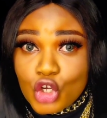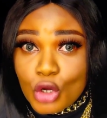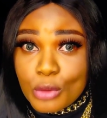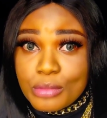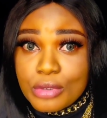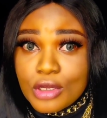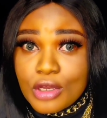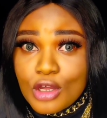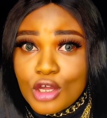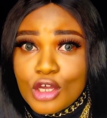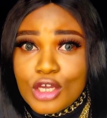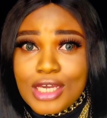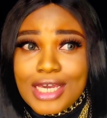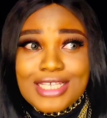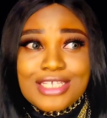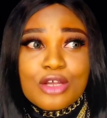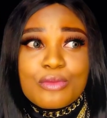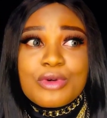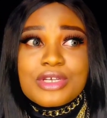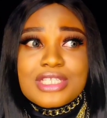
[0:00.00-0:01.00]
the job.
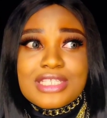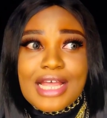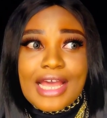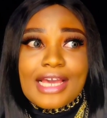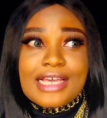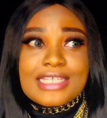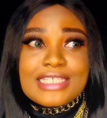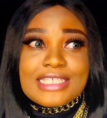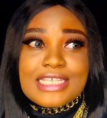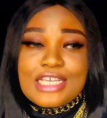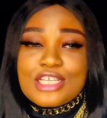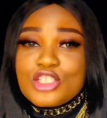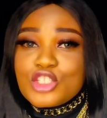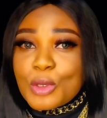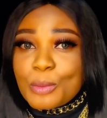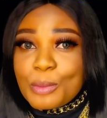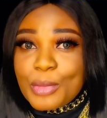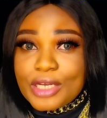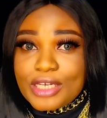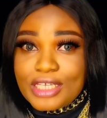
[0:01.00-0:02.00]
It's almost like seeing
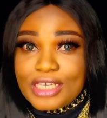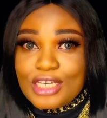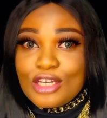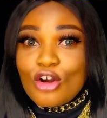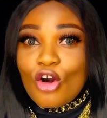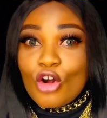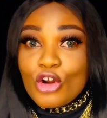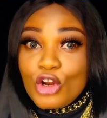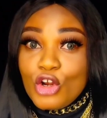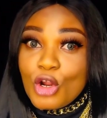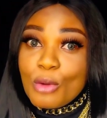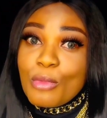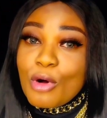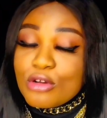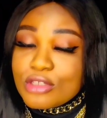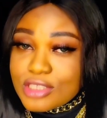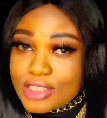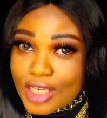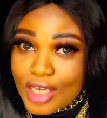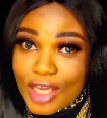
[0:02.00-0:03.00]
somebody on a
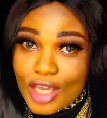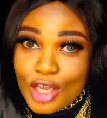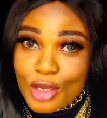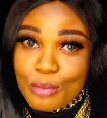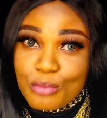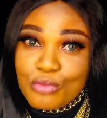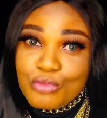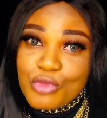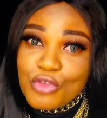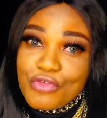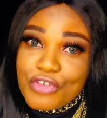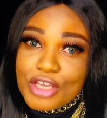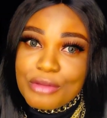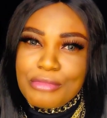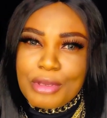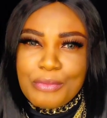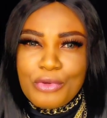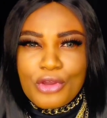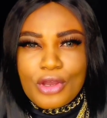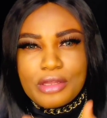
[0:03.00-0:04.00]
normal day,
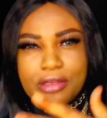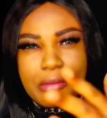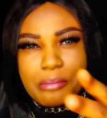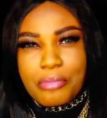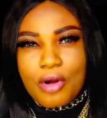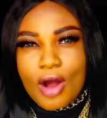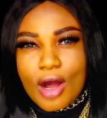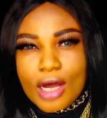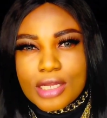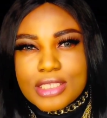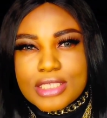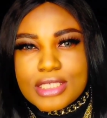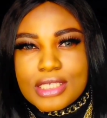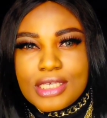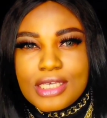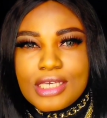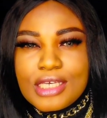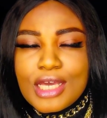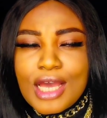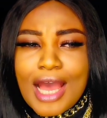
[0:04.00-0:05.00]
moving maybe at a
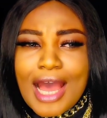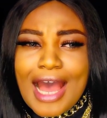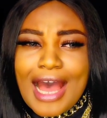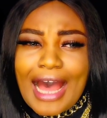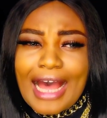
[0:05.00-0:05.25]
party,